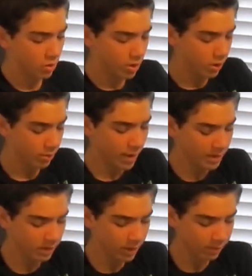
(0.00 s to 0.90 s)
where your
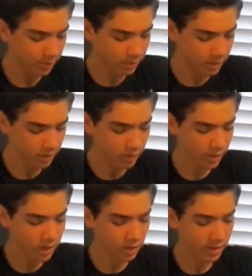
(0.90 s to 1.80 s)
bask lamp is.
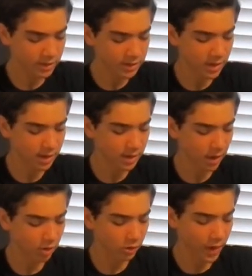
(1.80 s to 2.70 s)
So I just like to set it
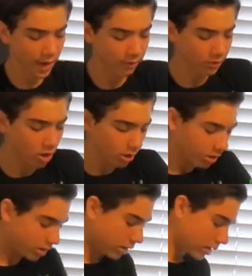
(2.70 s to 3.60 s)
down on the half log,